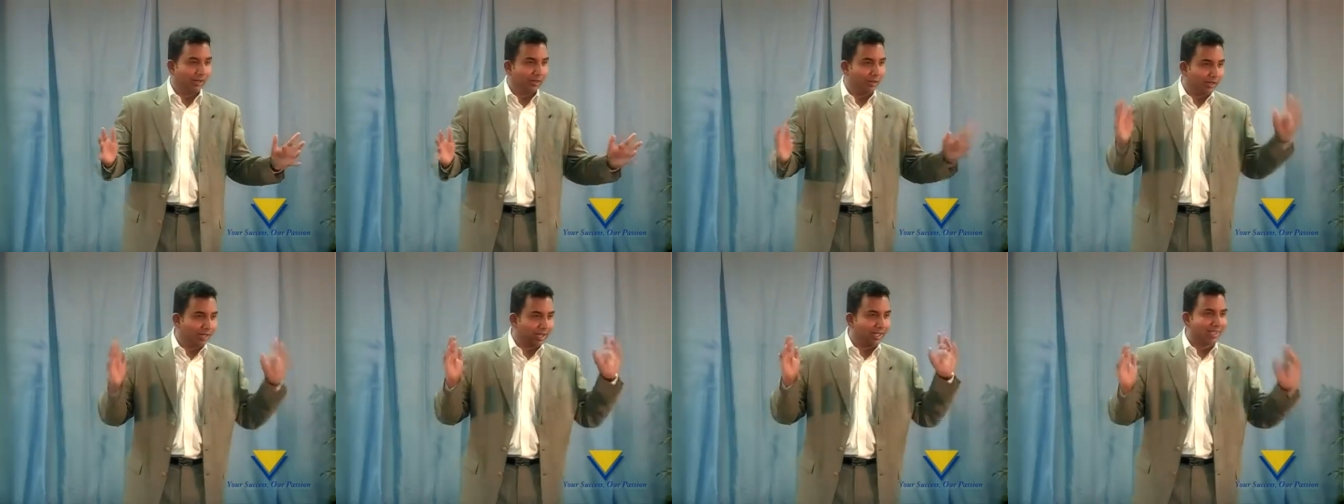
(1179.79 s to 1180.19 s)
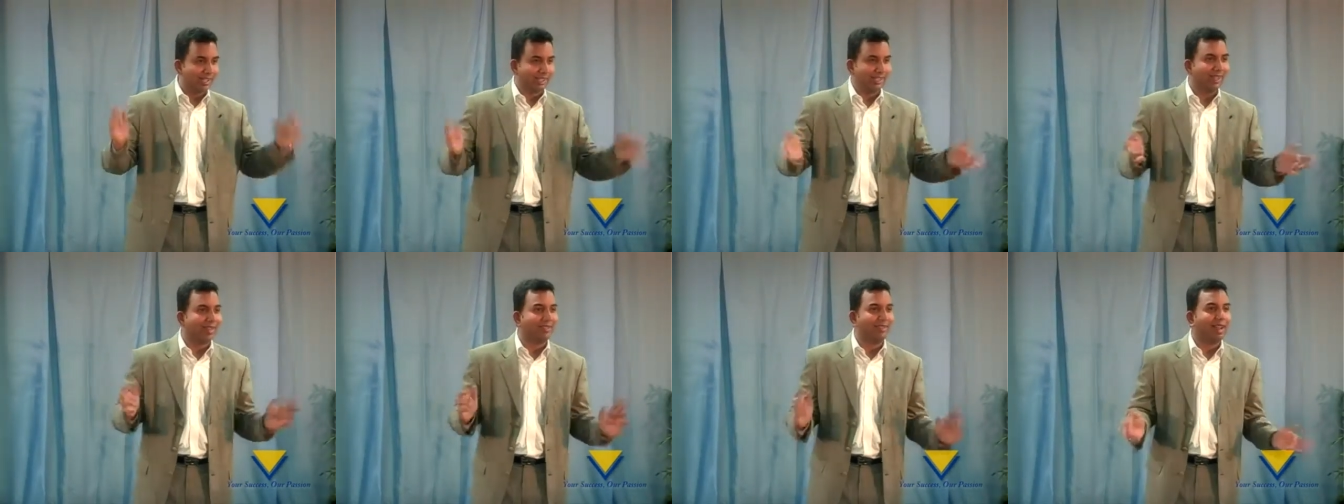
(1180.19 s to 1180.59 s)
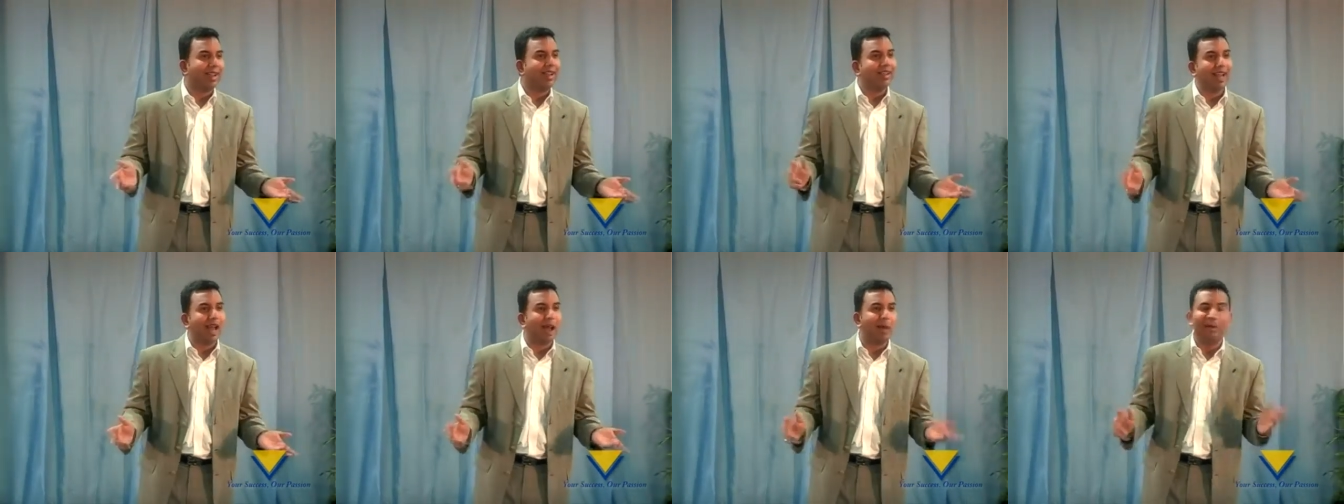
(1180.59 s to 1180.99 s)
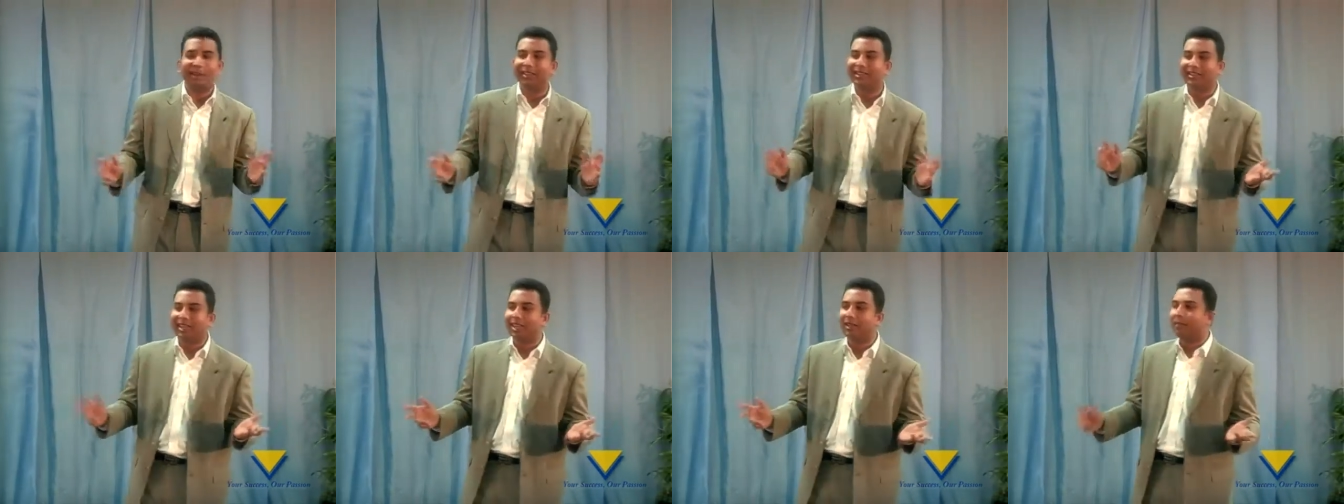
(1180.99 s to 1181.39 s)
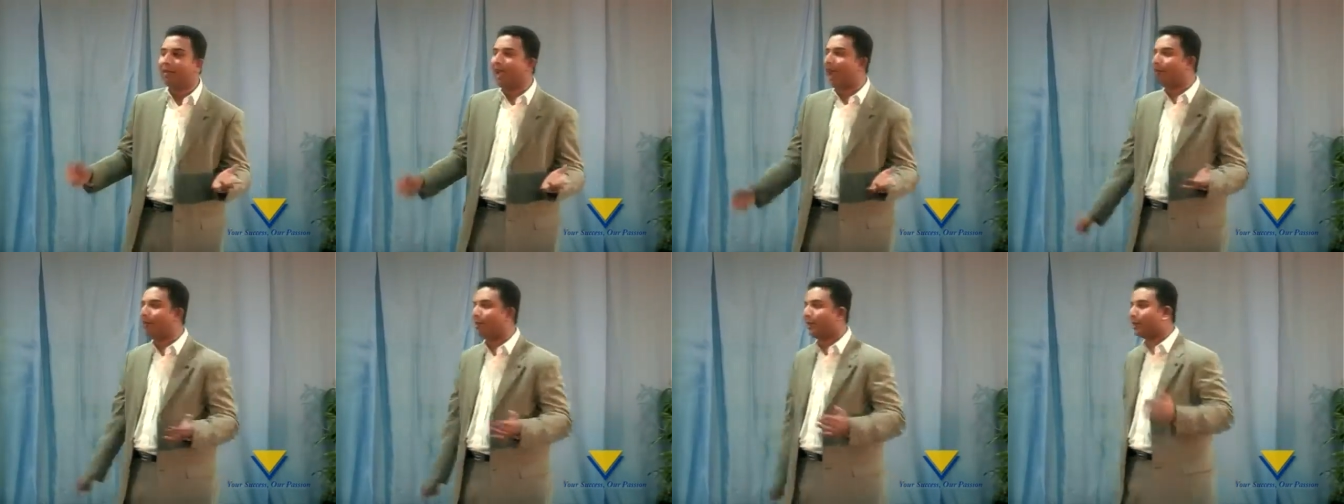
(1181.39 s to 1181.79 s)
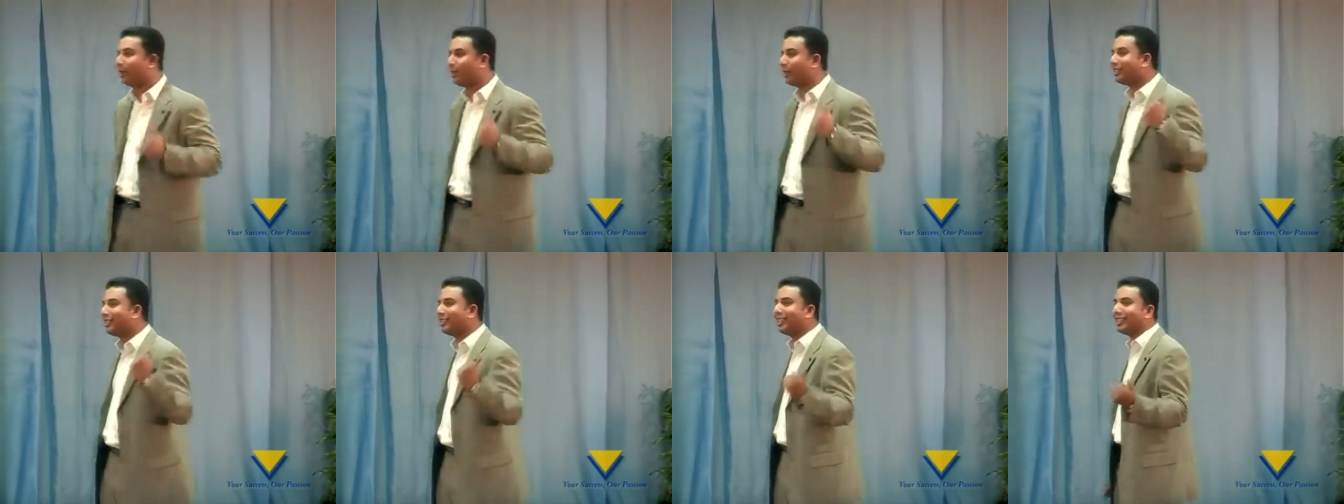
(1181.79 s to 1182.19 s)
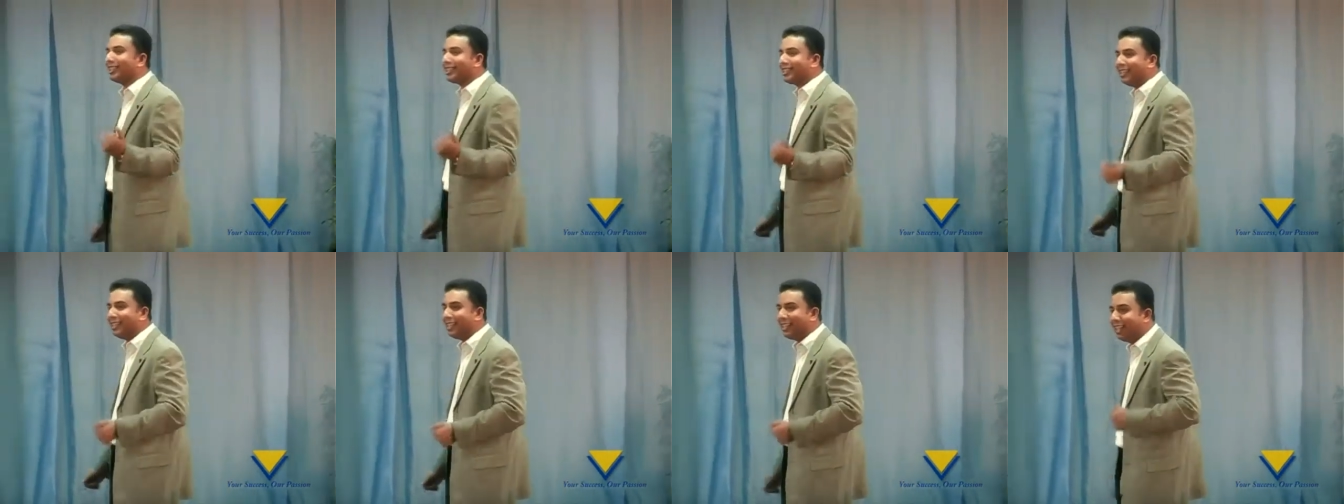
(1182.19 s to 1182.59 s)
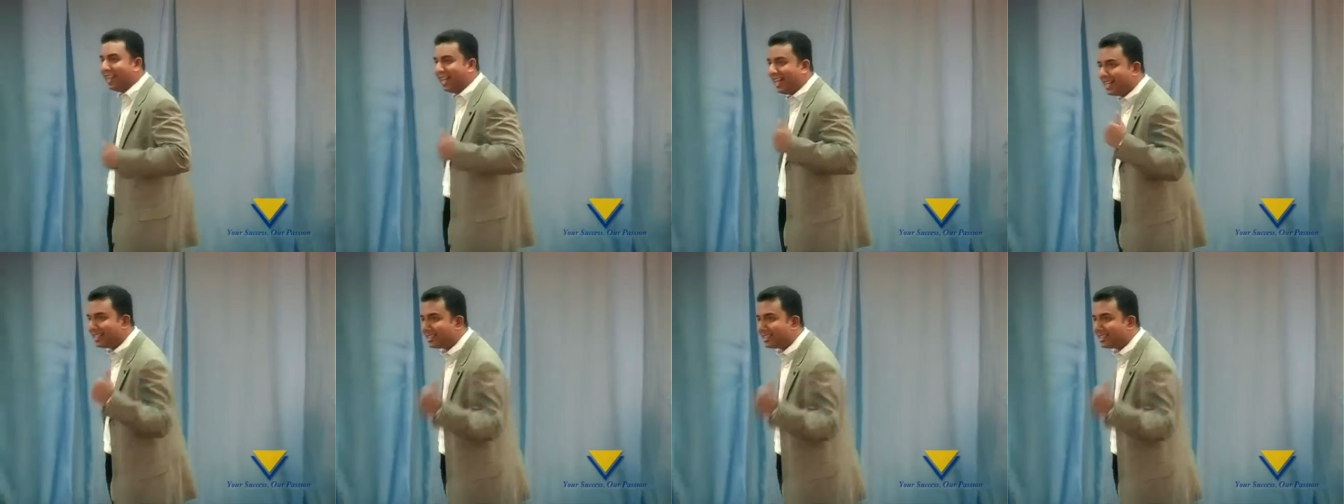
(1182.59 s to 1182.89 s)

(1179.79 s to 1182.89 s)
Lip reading: You can sit right now and think back when you were 16,